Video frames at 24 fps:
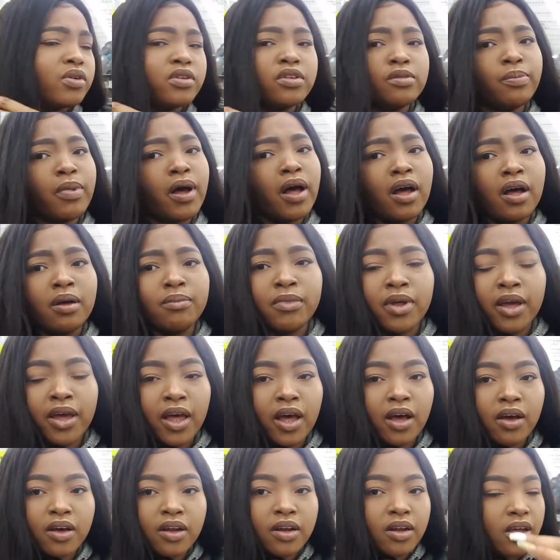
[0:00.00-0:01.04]
It's bomb. Like,
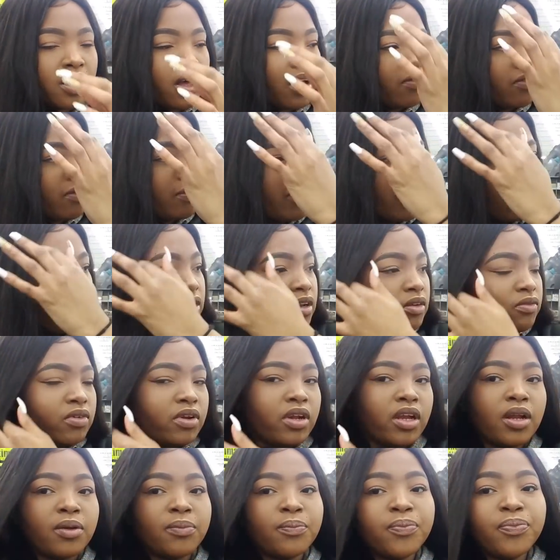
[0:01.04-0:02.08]
how could it ever be on
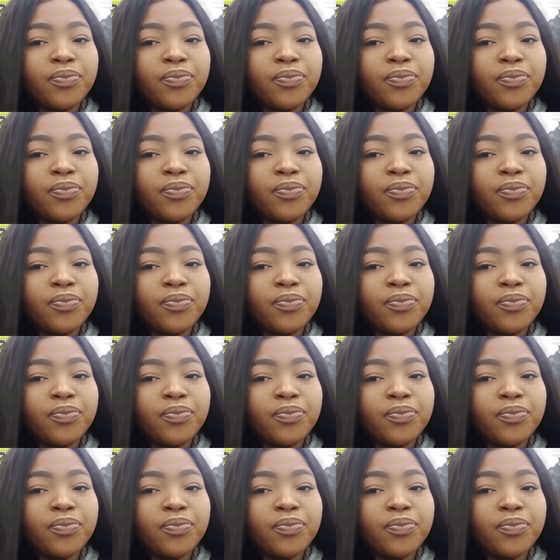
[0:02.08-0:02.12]
DVD